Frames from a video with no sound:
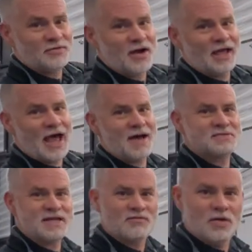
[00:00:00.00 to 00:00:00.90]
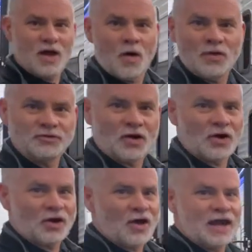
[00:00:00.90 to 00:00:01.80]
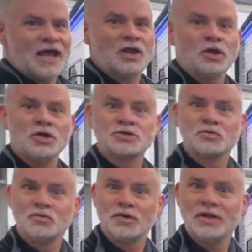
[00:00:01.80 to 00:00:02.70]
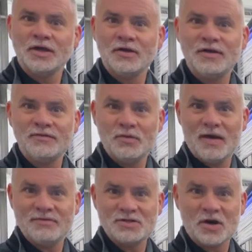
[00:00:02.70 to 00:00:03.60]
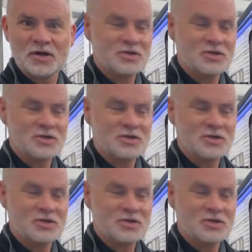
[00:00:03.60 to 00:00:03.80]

front caps. They've went all dark on it. Looks really good if you have a dark